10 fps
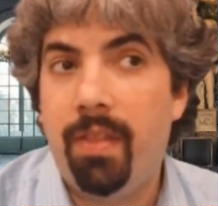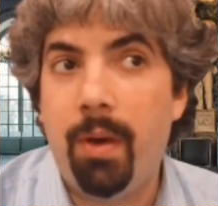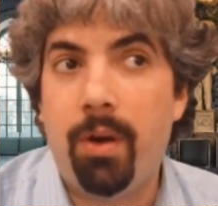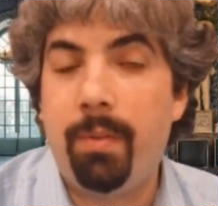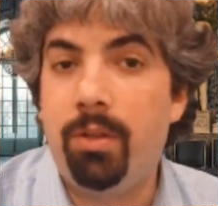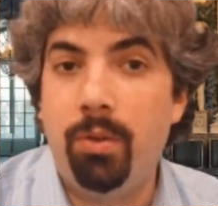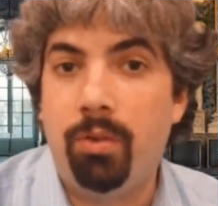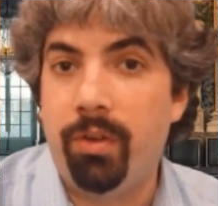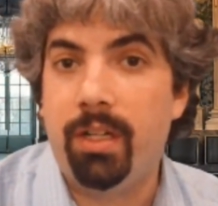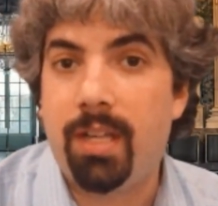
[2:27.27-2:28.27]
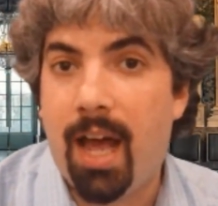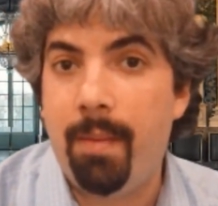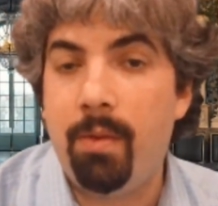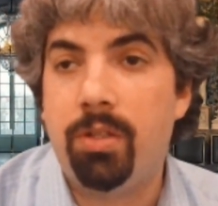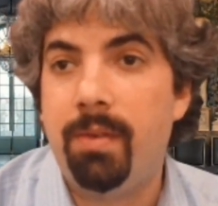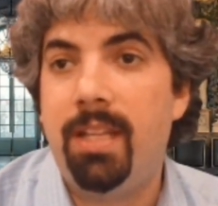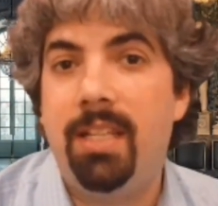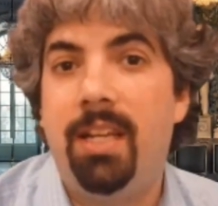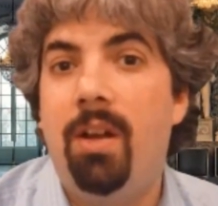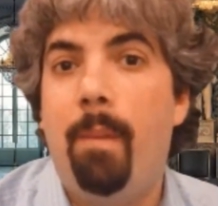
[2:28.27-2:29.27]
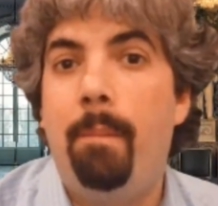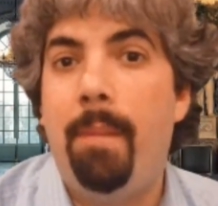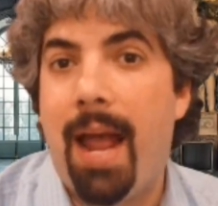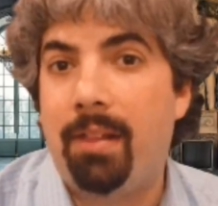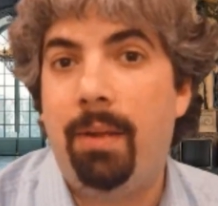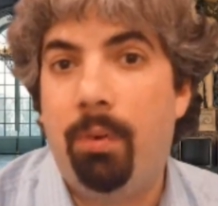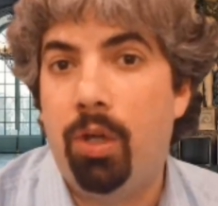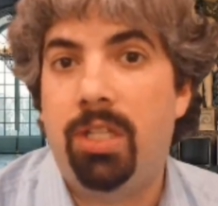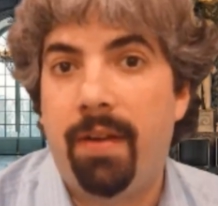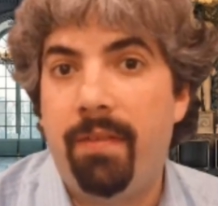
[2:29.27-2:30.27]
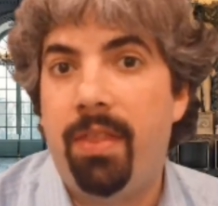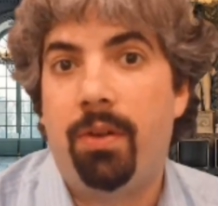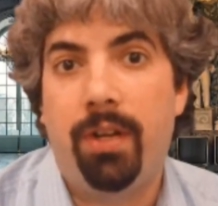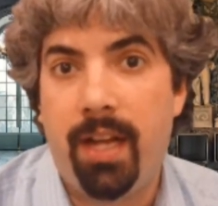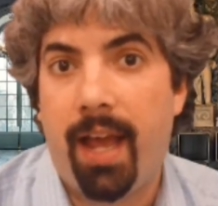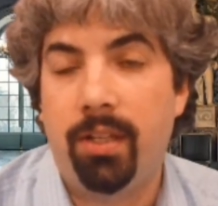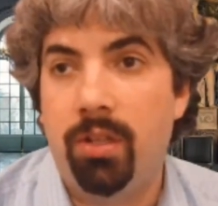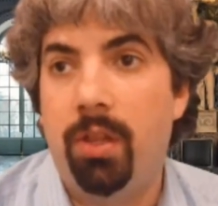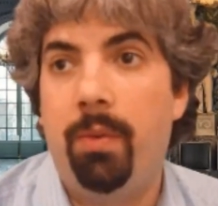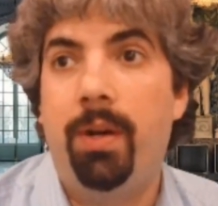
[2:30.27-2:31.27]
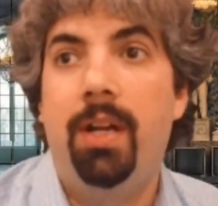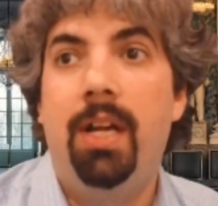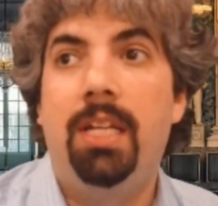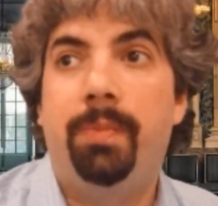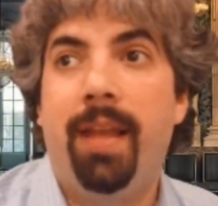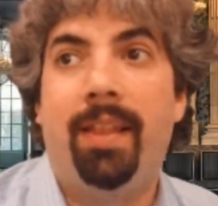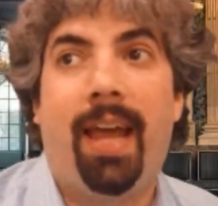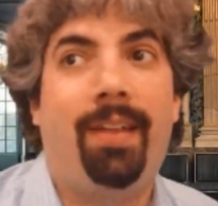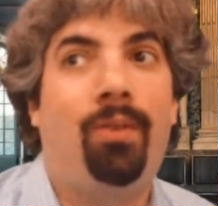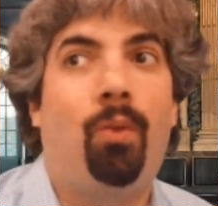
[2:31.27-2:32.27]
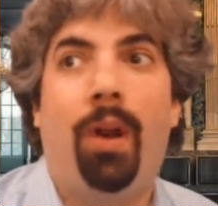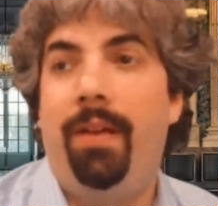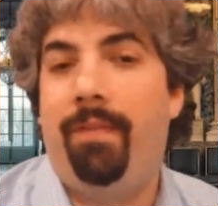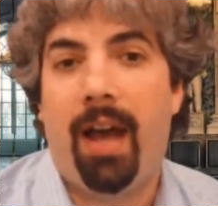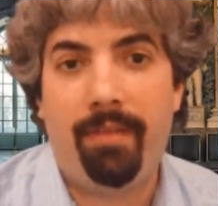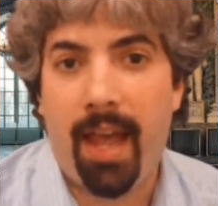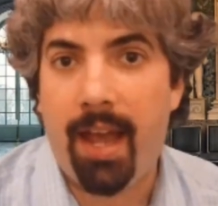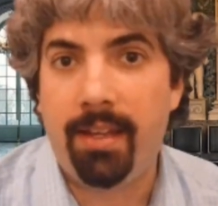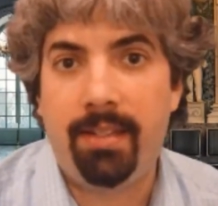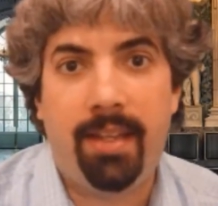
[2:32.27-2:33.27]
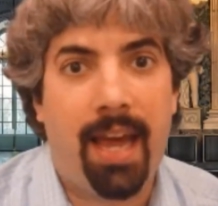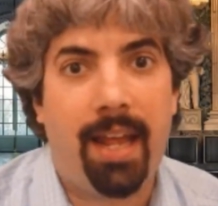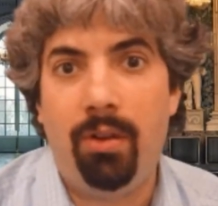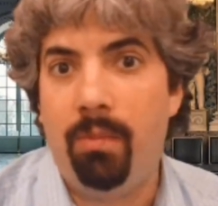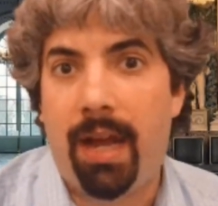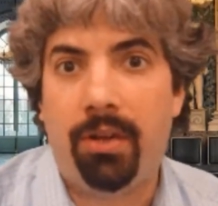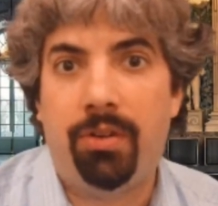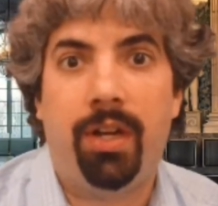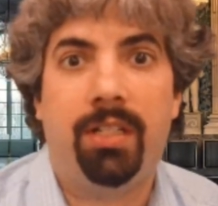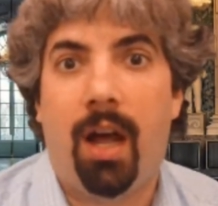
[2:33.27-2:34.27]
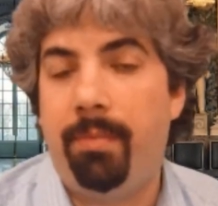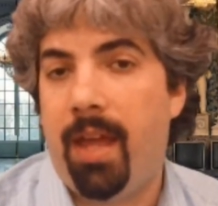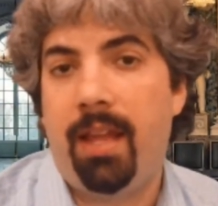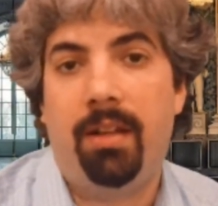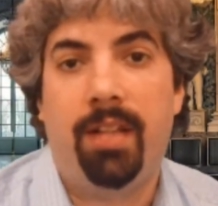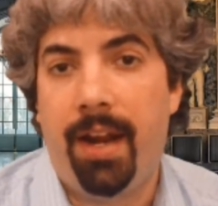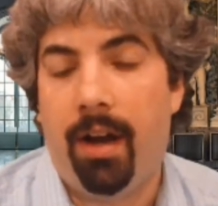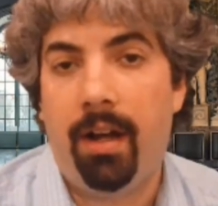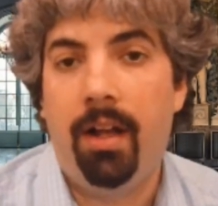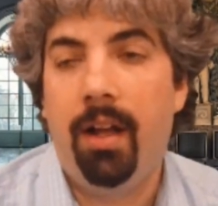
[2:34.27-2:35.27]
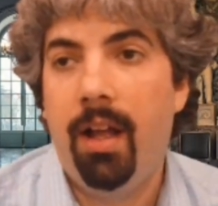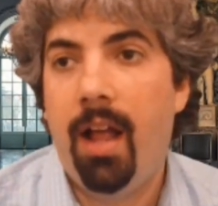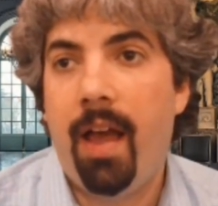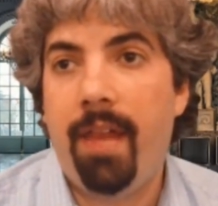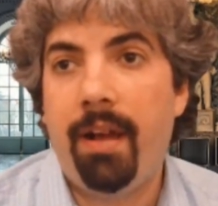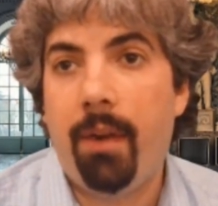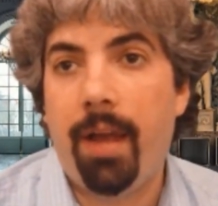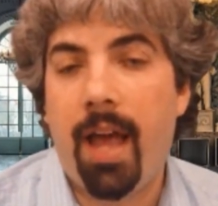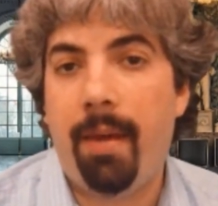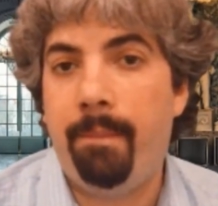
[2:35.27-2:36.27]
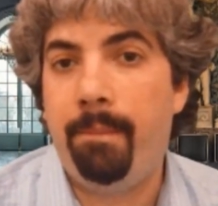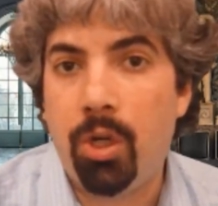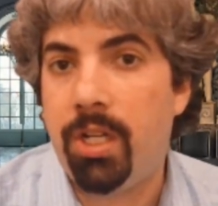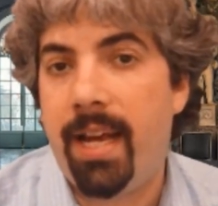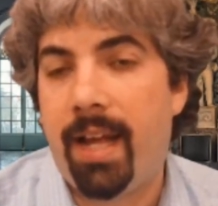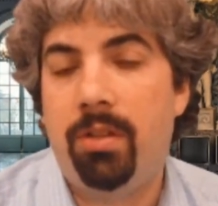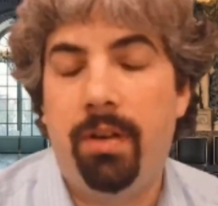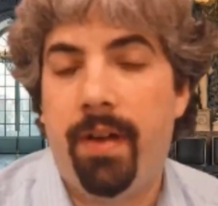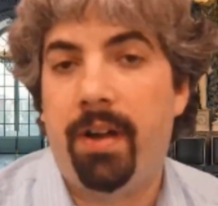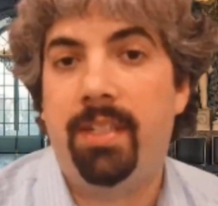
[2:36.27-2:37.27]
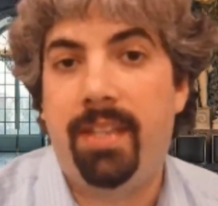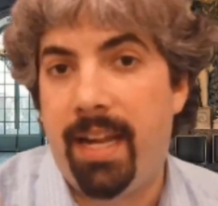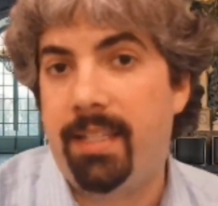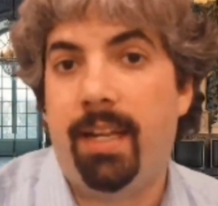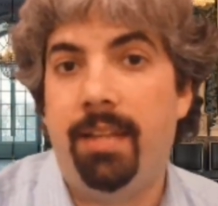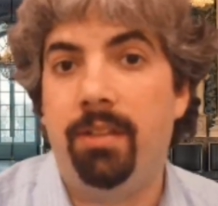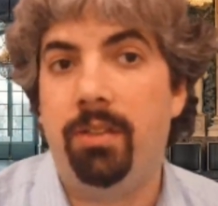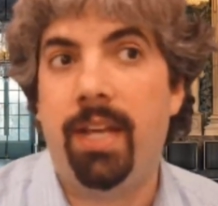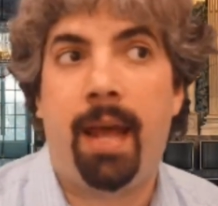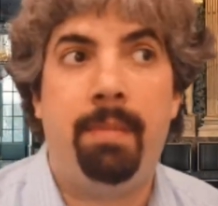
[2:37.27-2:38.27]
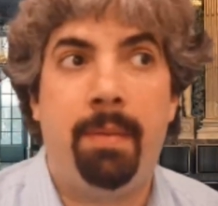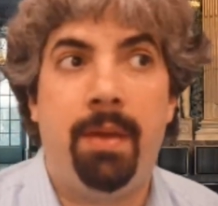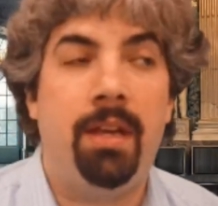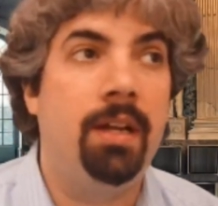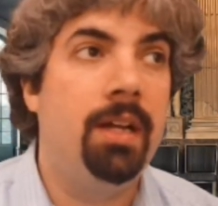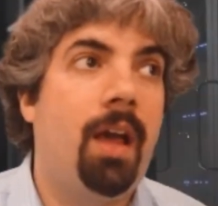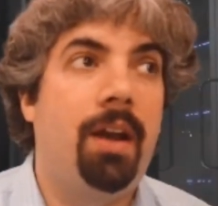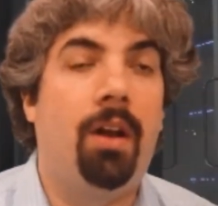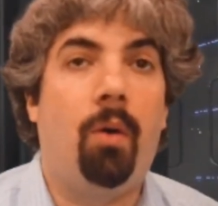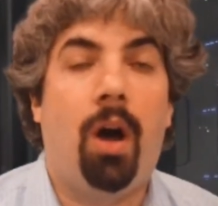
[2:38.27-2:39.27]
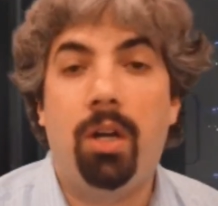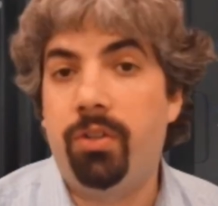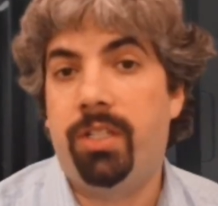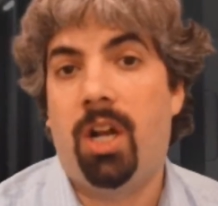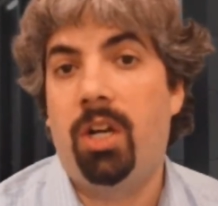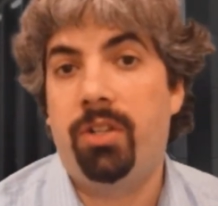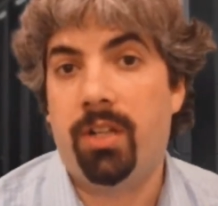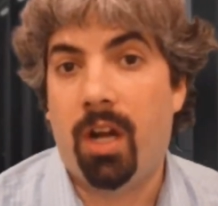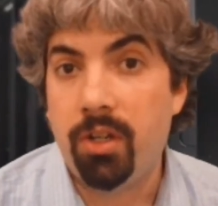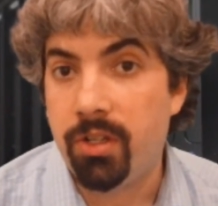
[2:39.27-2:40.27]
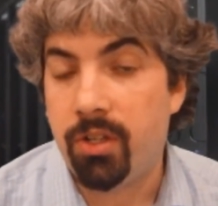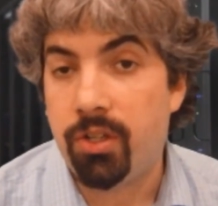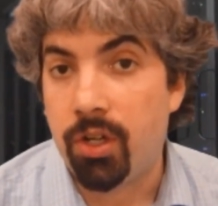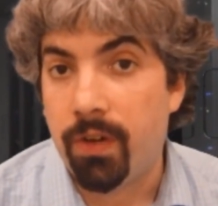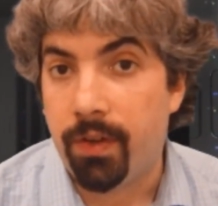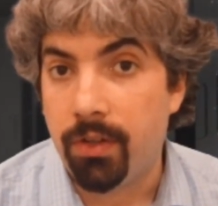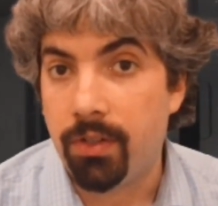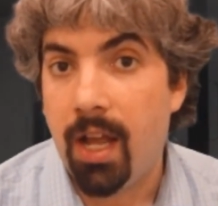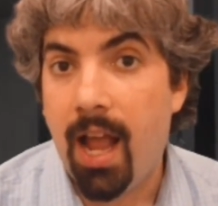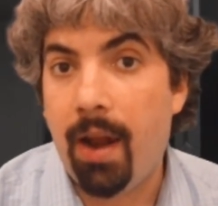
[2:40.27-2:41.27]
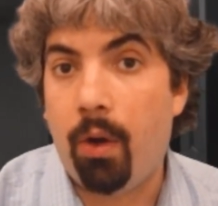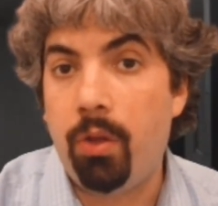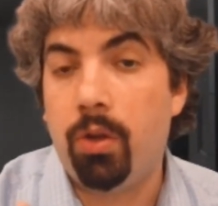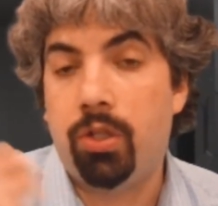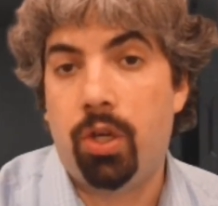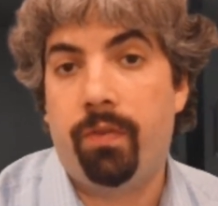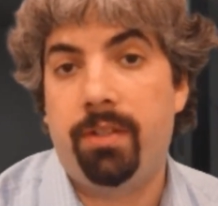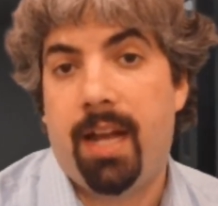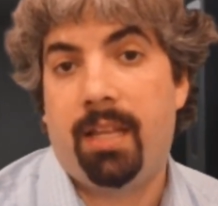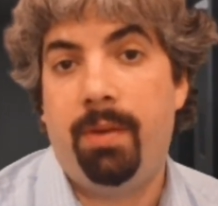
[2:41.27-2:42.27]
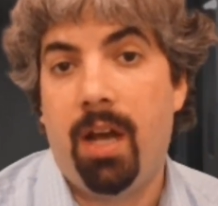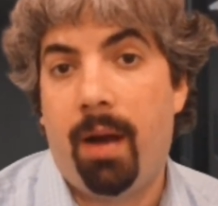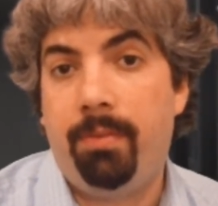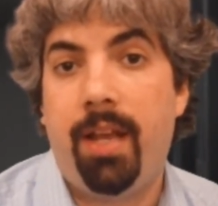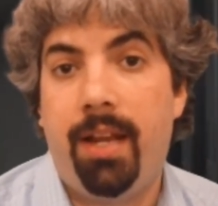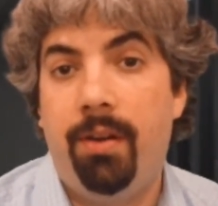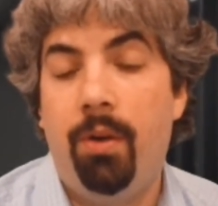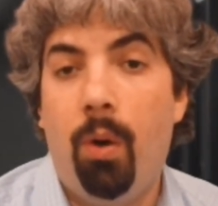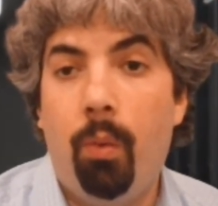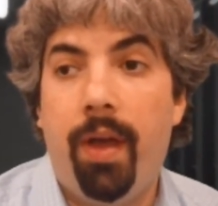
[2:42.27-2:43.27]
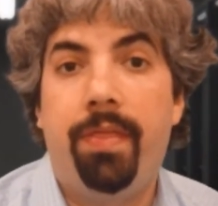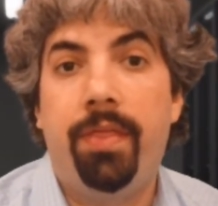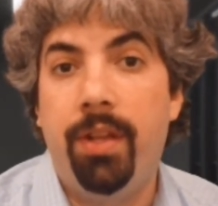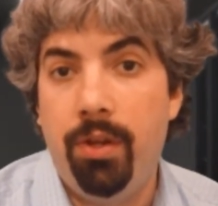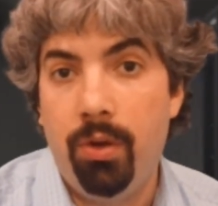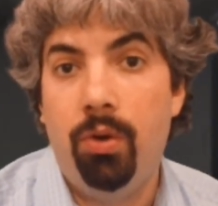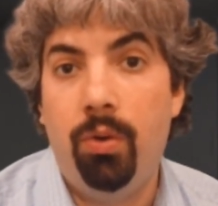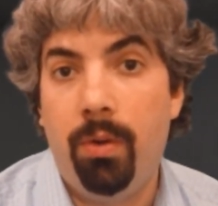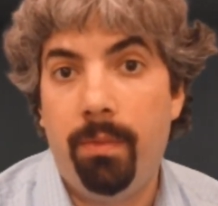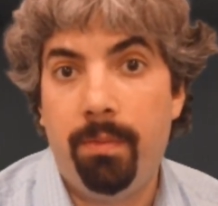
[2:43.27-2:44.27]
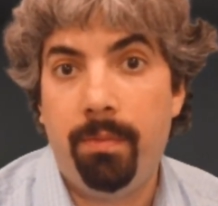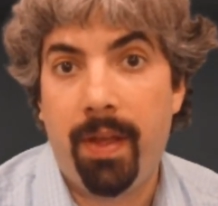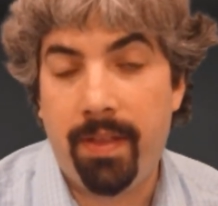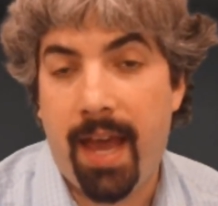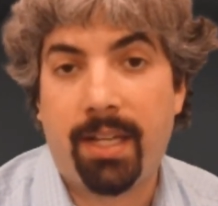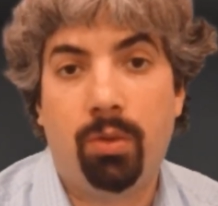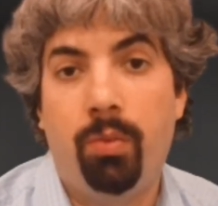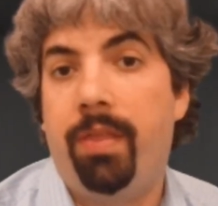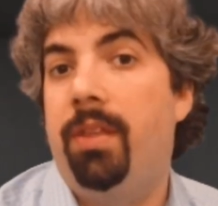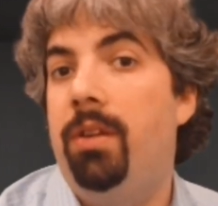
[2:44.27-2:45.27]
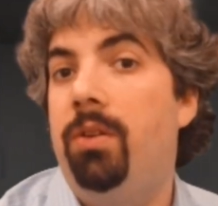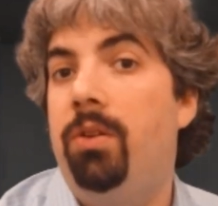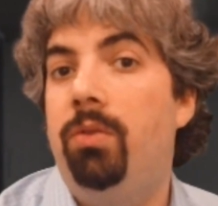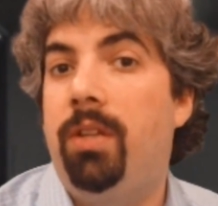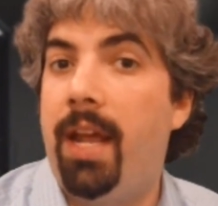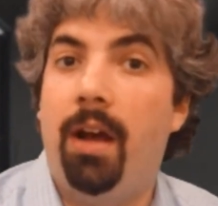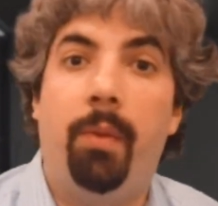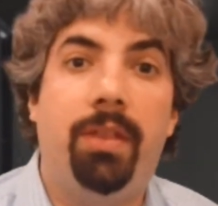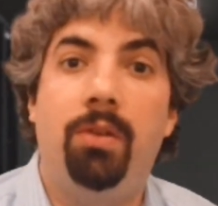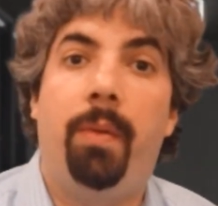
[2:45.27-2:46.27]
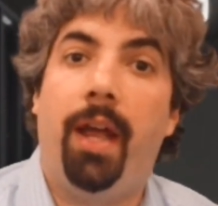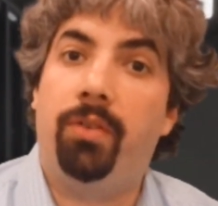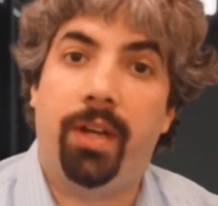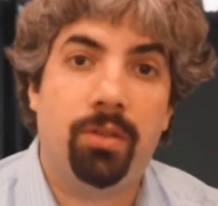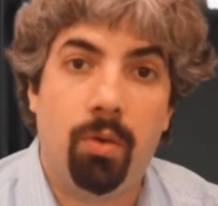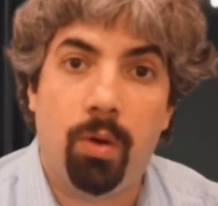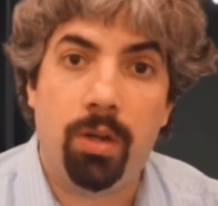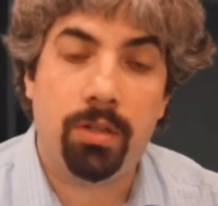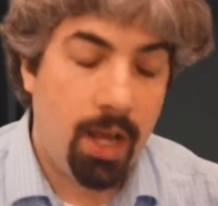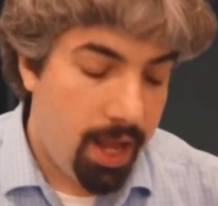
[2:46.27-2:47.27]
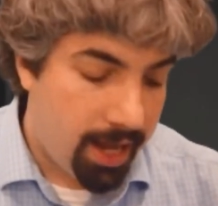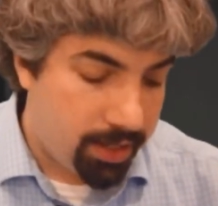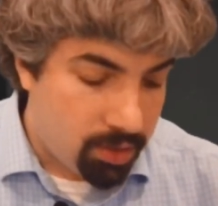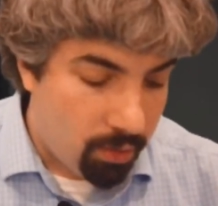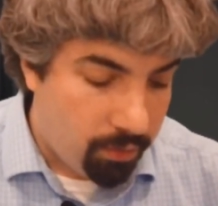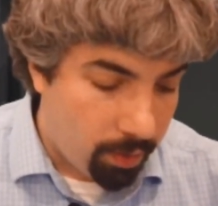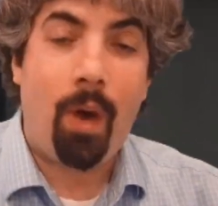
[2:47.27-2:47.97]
They weren't able to do it in real time. It was something they did manually pushed every 30 days. So they would spend like 25 days getting new metrics, updating their data, and then going ahead and pushing it out to their various data centers. They had maybe, I don't know, hundreds and hundreds and hundreds of servers, and all those servers had to be updated with the new index, with the new data, with the new PageRank scores, and so forth.